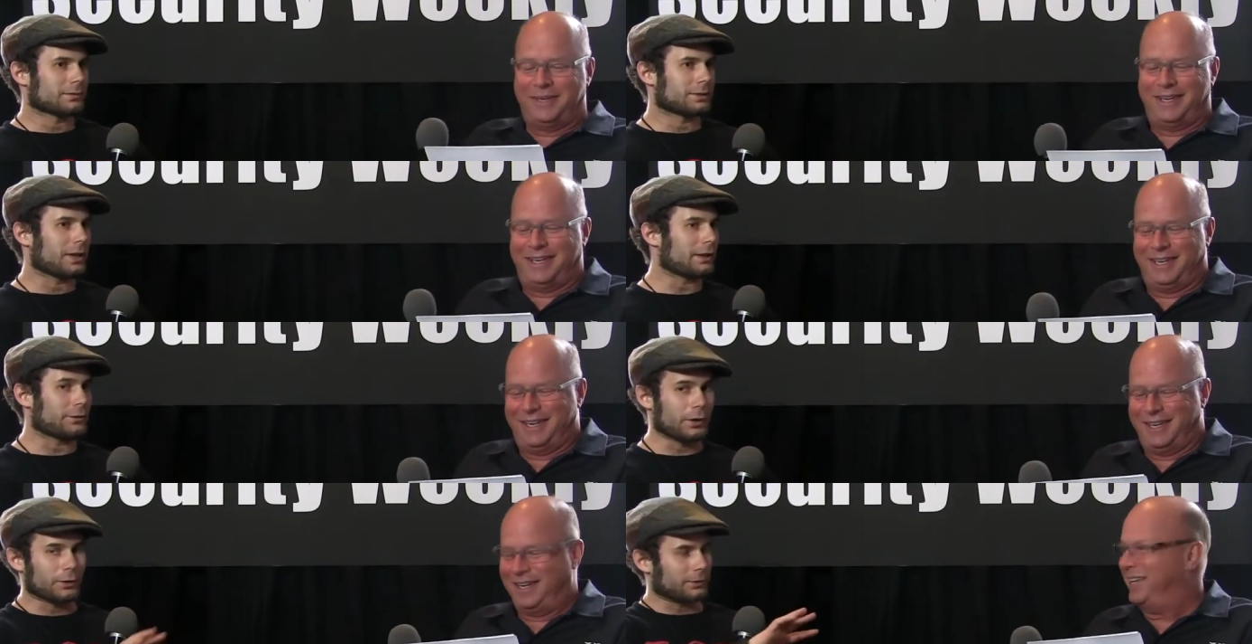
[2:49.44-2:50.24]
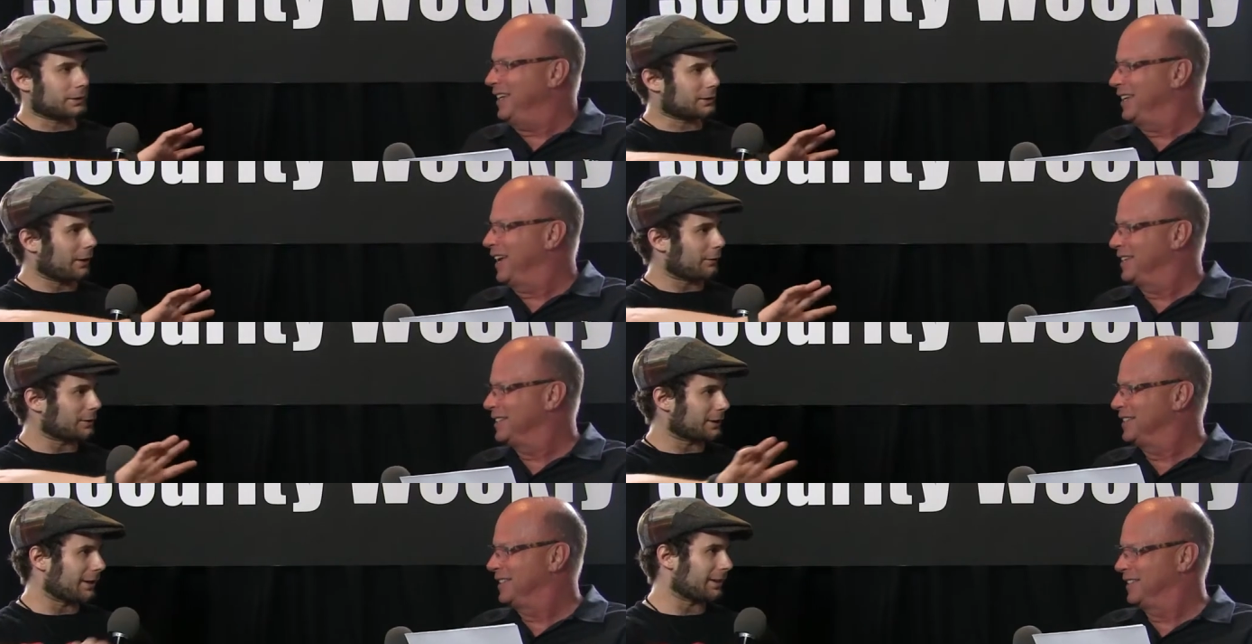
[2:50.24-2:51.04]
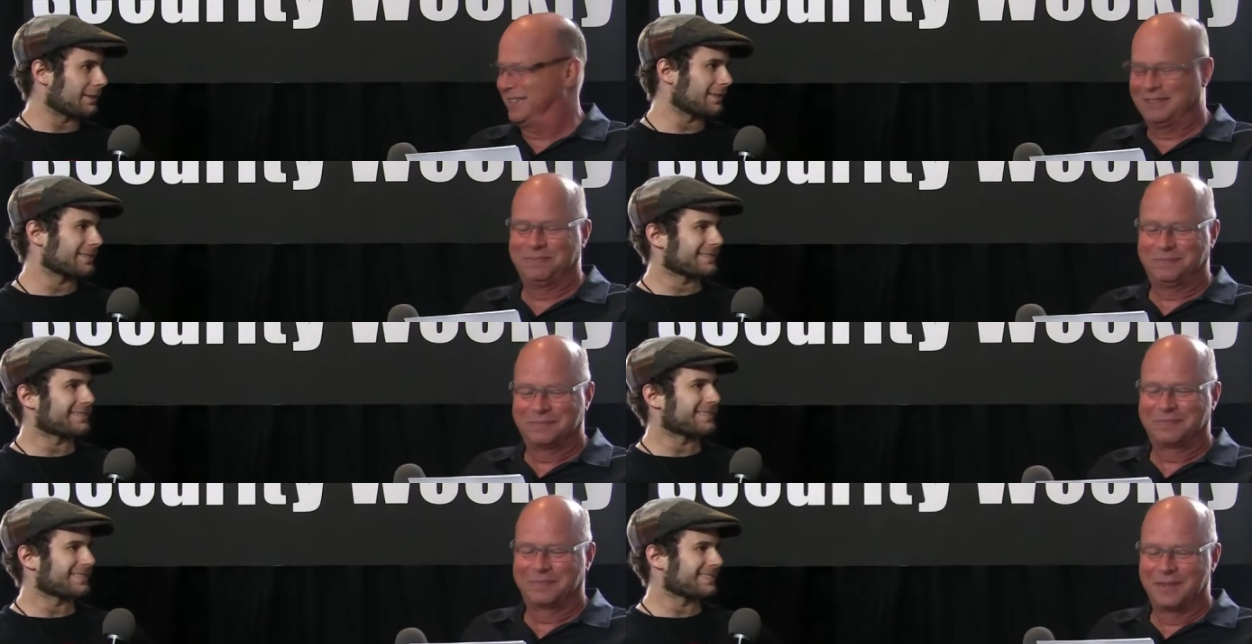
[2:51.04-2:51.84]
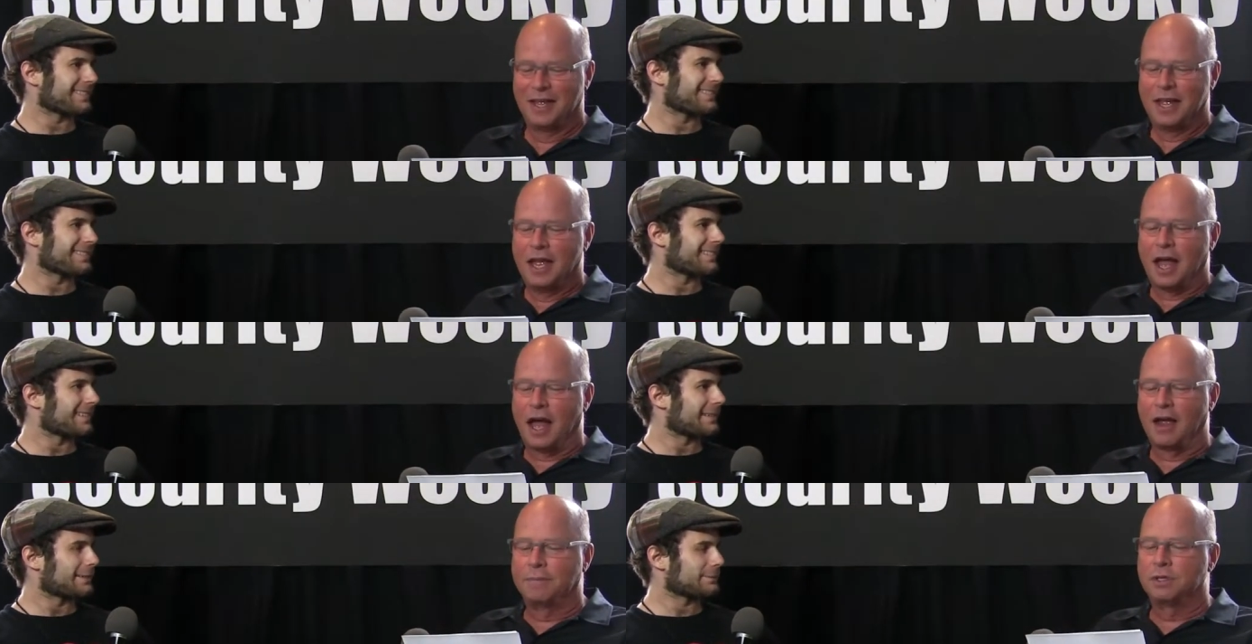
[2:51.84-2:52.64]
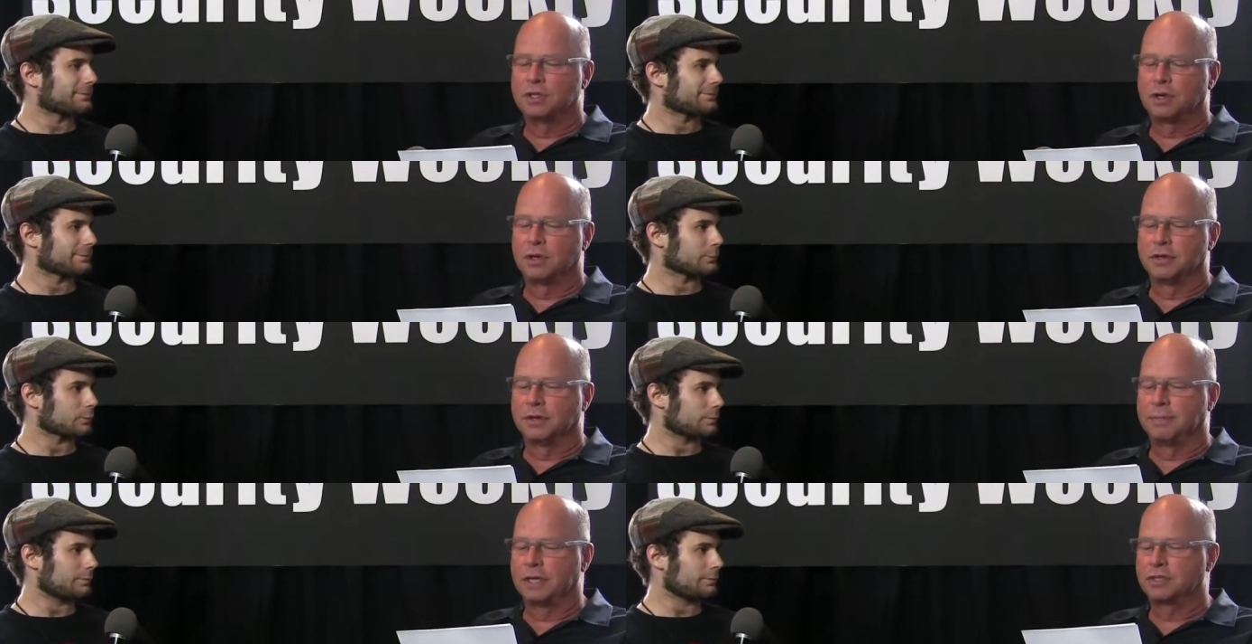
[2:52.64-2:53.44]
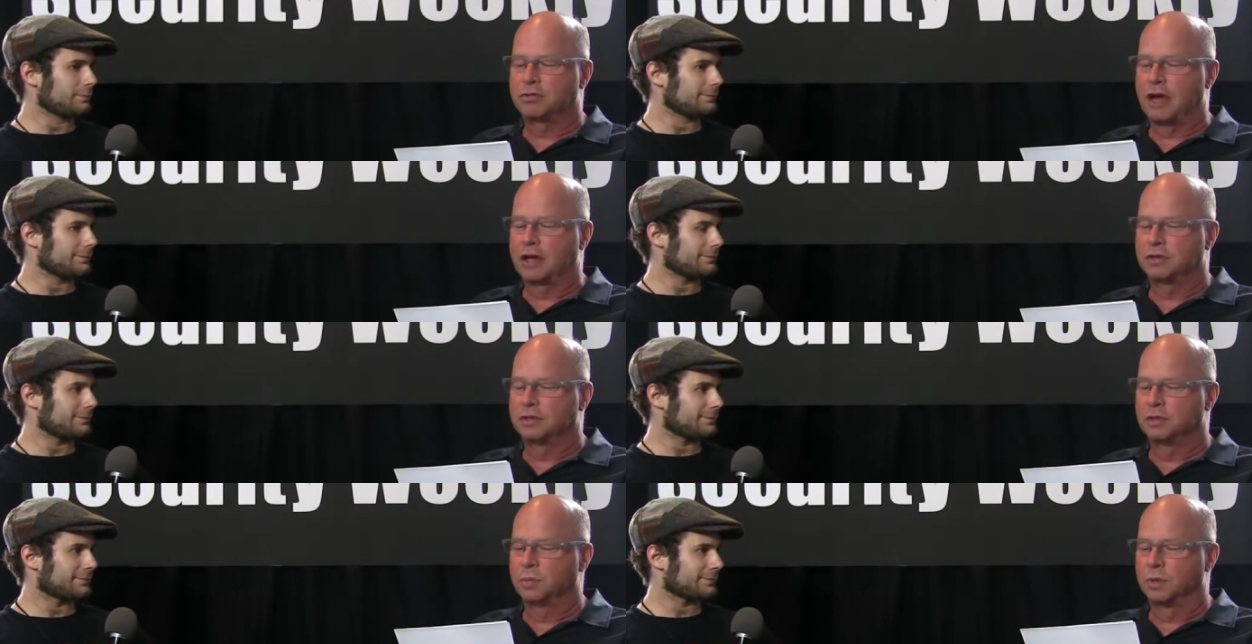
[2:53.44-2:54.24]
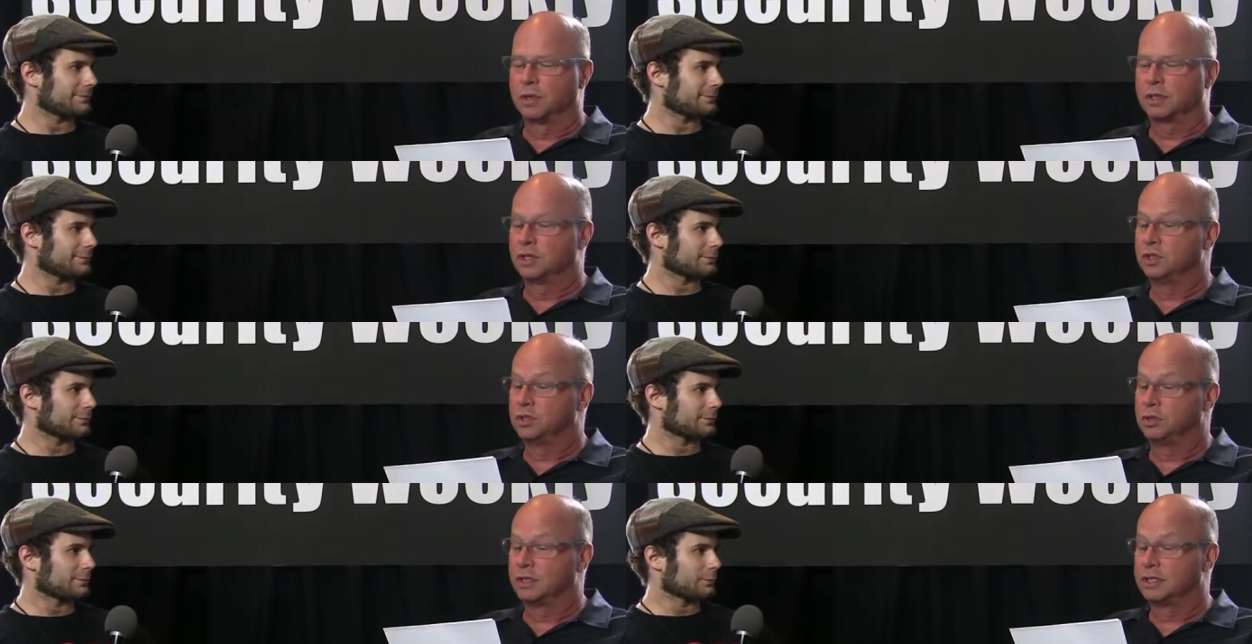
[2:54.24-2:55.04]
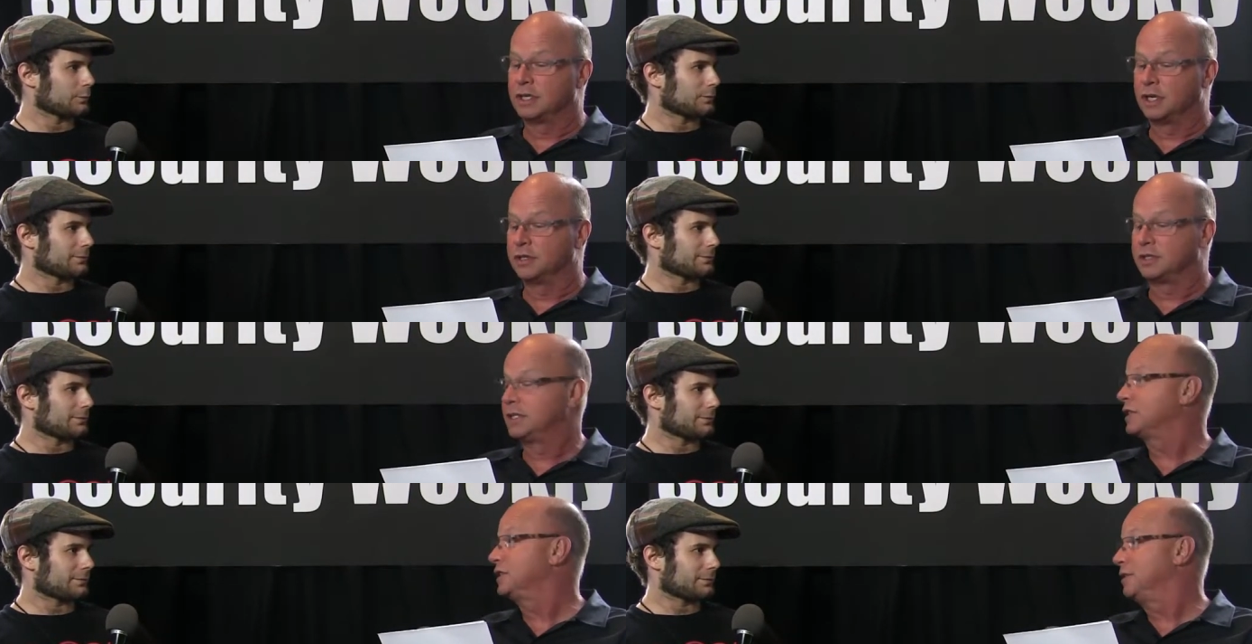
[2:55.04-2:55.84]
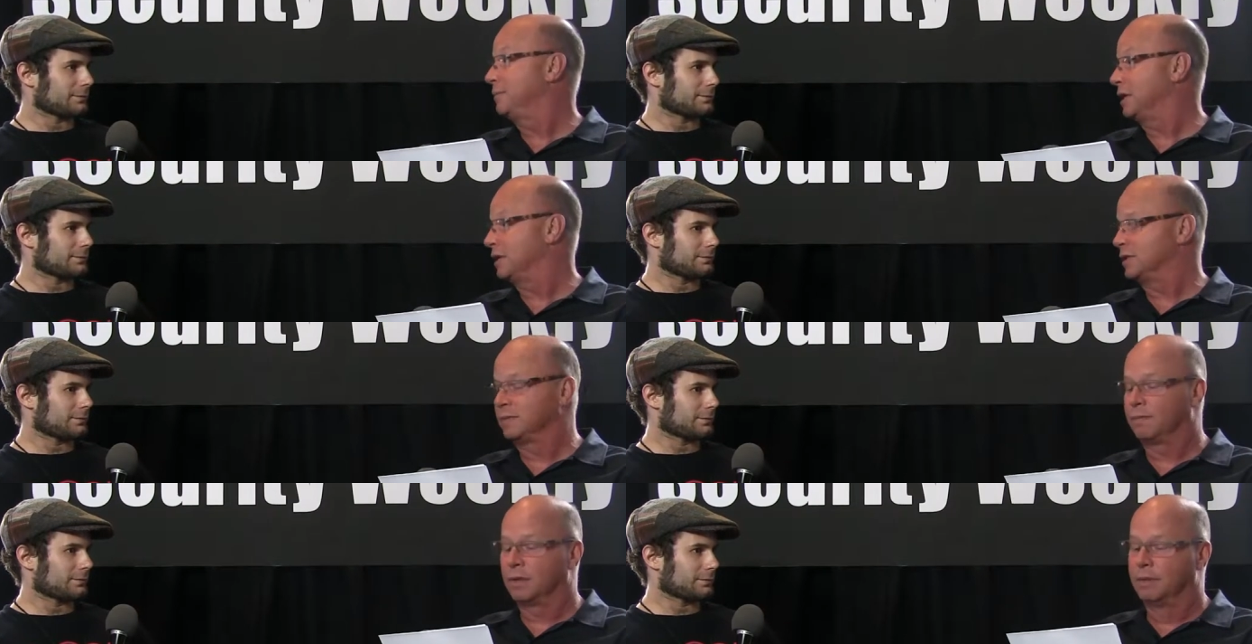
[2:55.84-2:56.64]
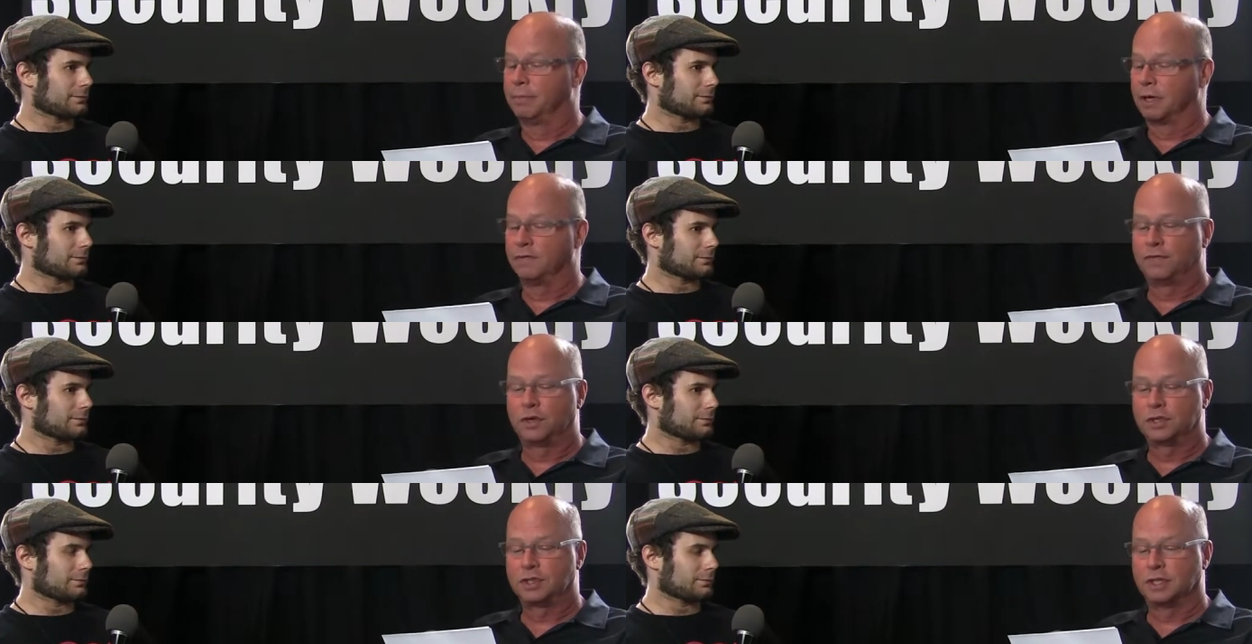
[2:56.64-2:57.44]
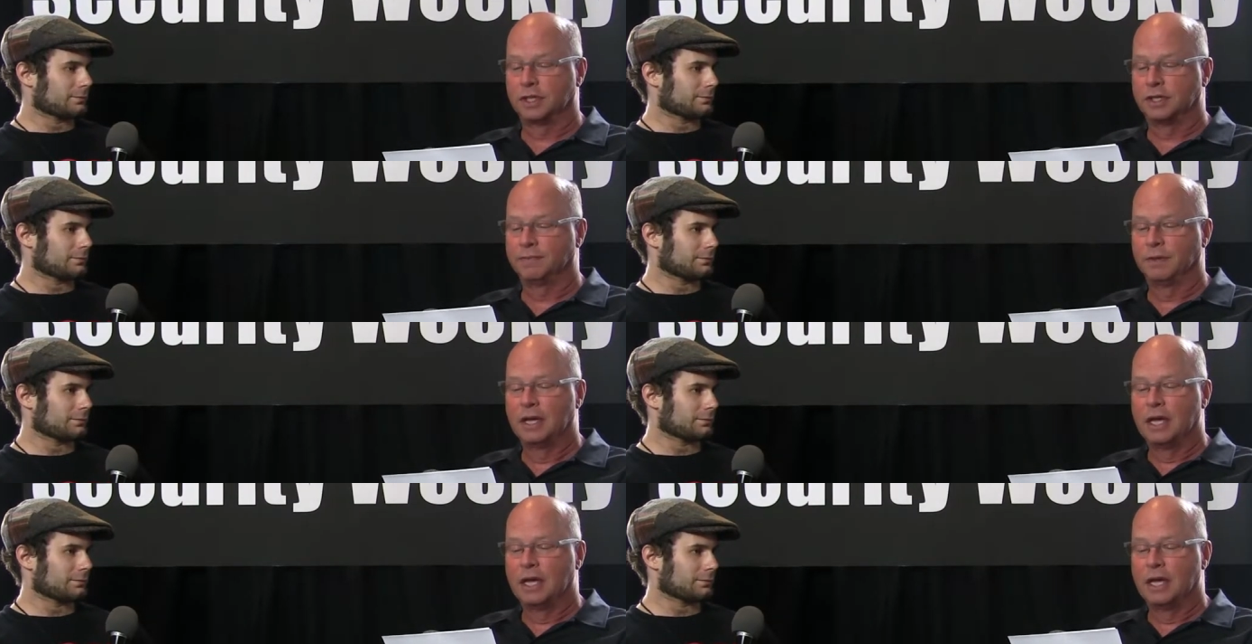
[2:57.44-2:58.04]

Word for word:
Speaker 1: It's a nice view. Discovery yeah. Center.
Speaker 2: I've been told that the best crackers in the world can do this in under 60 minutes. But unfortunately,